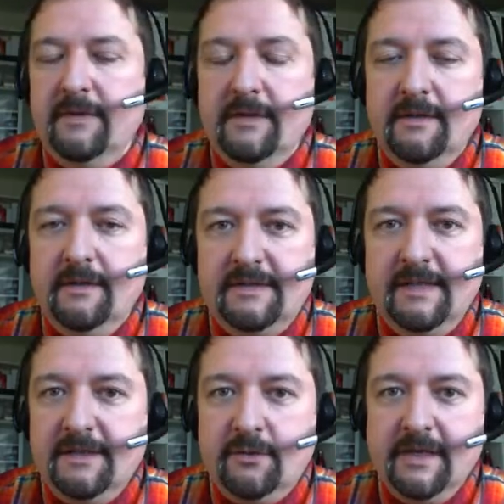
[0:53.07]
it's
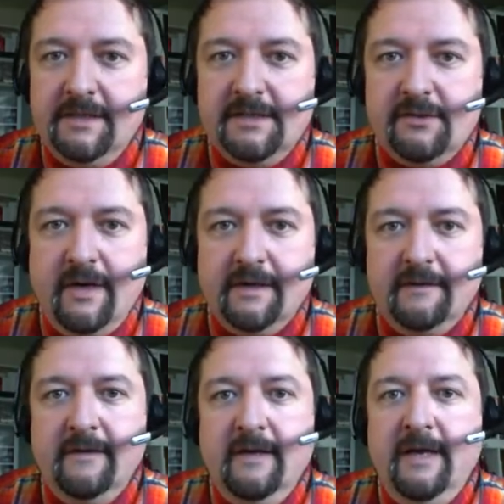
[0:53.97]
easy to get
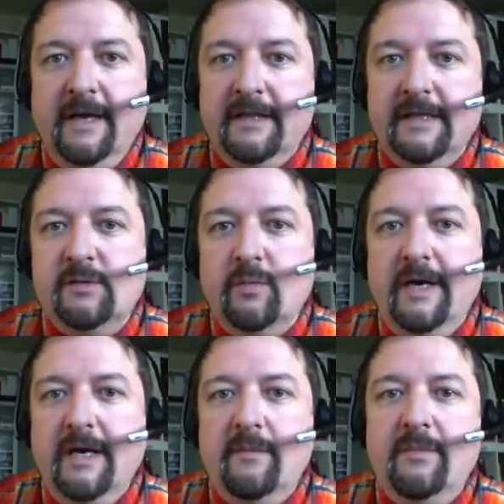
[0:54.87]
distracted. And that's
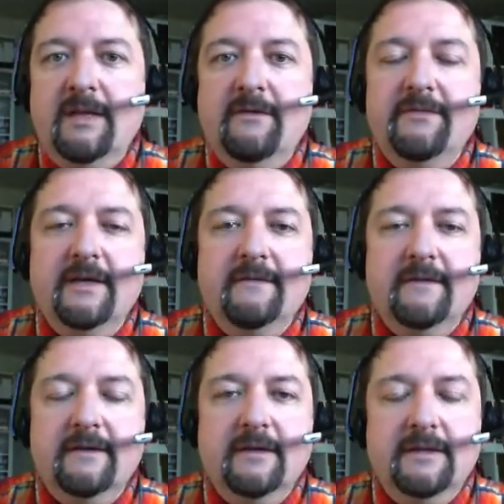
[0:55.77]
why I believe
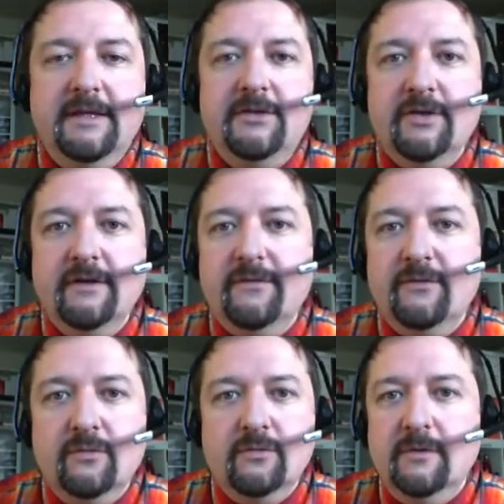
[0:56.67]
that teaching
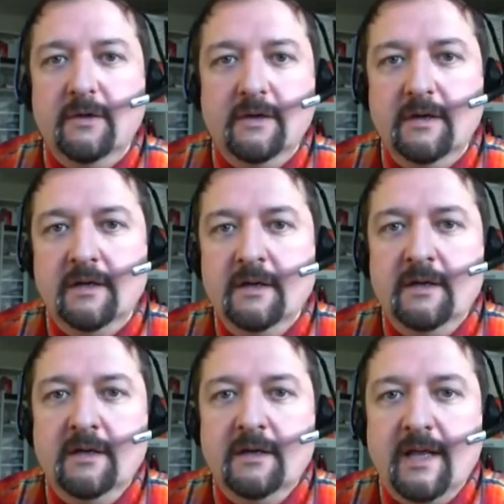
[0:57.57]
through
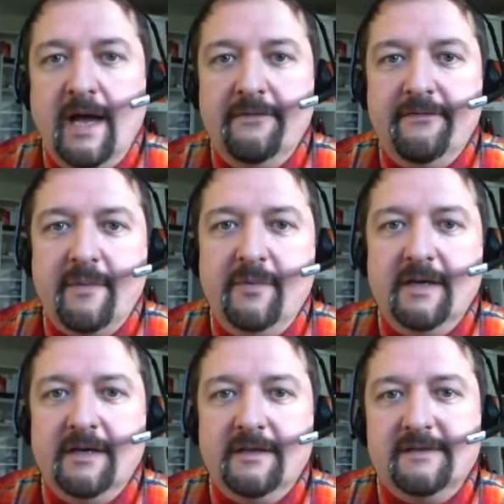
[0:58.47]
live
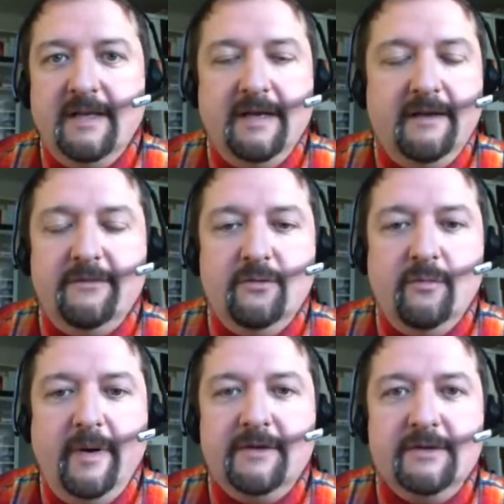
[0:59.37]
webinars like through
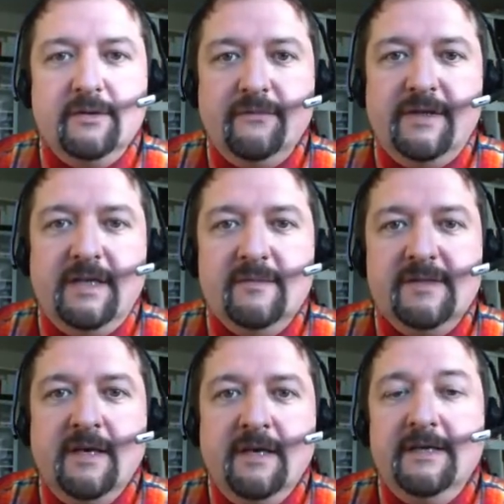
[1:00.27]
Microsoft Teams
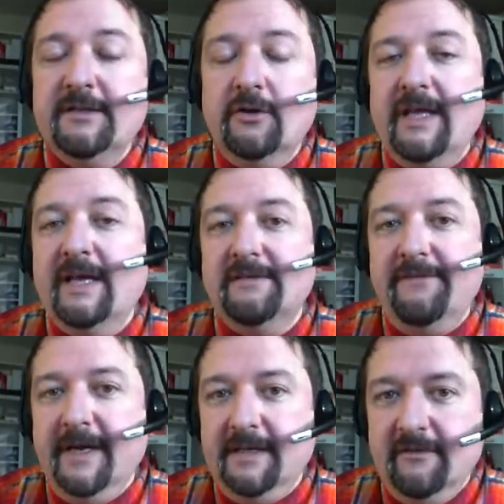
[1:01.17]
is not as
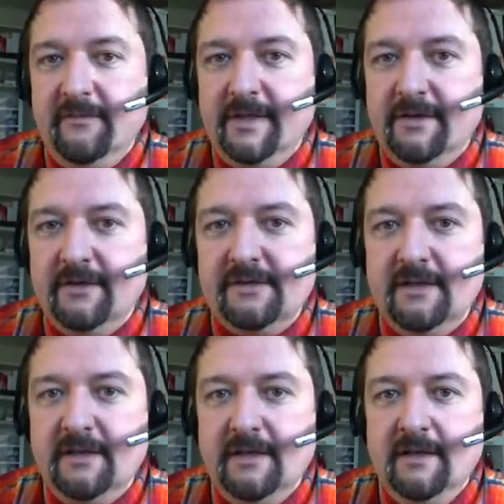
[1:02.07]
effective, because
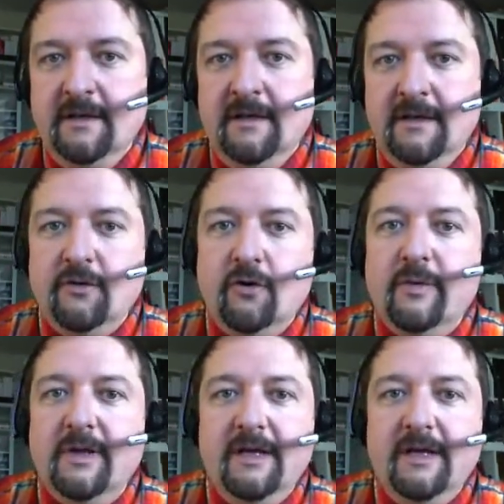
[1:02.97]
normally